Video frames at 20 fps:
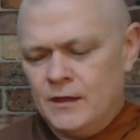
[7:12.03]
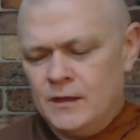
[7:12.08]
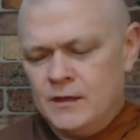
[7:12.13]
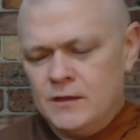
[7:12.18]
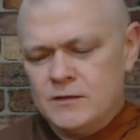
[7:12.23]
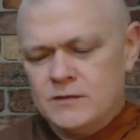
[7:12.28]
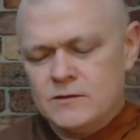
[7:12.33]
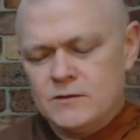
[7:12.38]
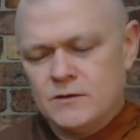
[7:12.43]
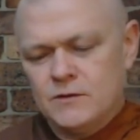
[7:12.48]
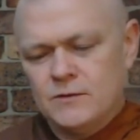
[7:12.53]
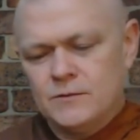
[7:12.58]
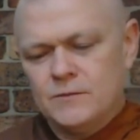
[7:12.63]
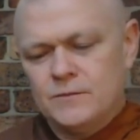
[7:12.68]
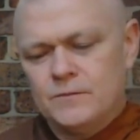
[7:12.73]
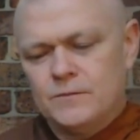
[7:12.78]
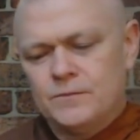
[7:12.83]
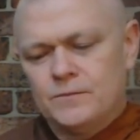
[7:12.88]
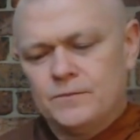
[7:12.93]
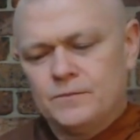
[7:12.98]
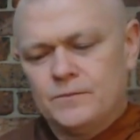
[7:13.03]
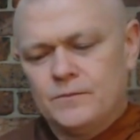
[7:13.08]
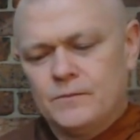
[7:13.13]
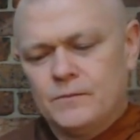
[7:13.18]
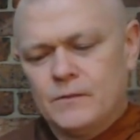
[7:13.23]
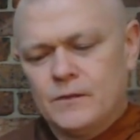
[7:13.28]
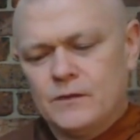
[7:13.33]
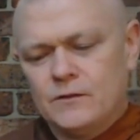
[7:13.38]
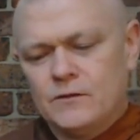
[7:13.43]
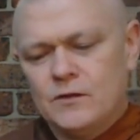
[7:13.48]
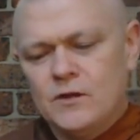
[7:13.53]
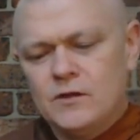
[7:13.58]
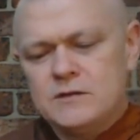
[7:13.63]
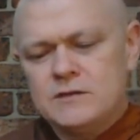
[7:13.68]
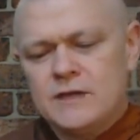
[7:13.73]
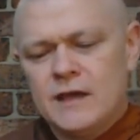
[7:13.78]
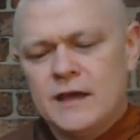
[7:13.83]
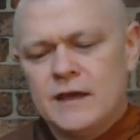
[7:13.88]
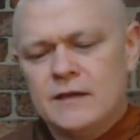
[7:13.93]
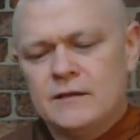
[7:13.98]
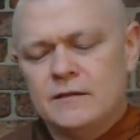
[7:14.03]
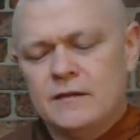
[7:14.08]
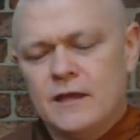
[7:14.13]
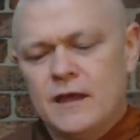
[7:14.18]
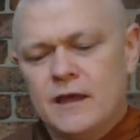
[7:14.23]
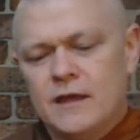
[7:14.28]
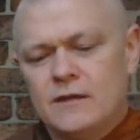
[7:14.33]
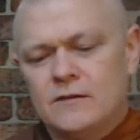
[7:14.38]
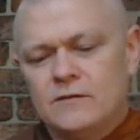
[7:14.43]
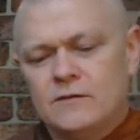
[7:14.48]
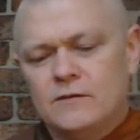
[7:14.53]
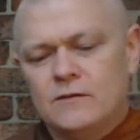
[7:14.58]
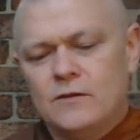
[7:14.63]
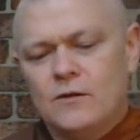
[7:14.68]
So it turns out that,